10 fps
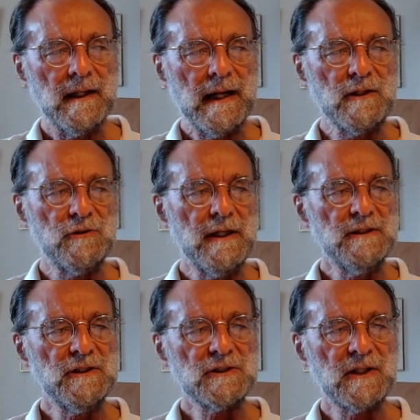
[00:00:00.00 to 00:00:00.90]

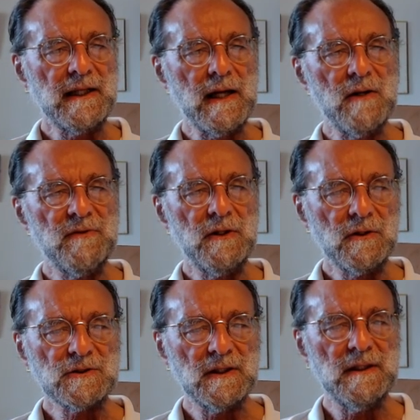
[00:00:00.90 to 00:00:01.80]
egregiously
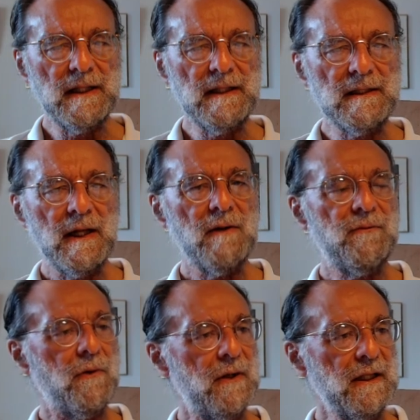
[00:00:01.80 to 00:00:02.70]
overlooks the need
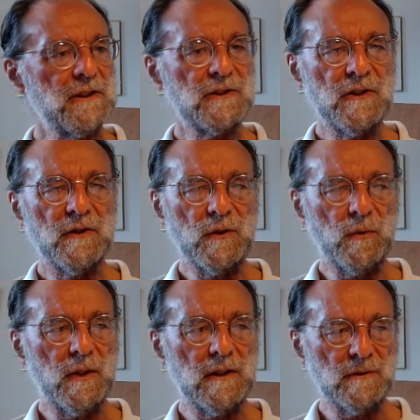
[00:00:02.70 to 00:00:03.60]
for an external
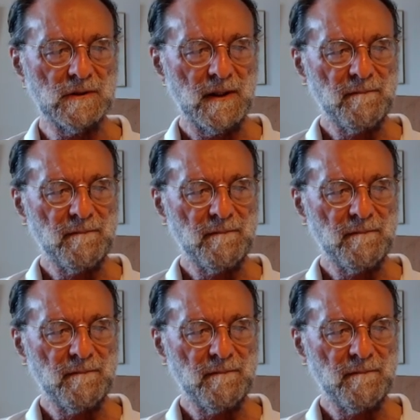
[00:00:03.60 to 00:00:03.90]
world.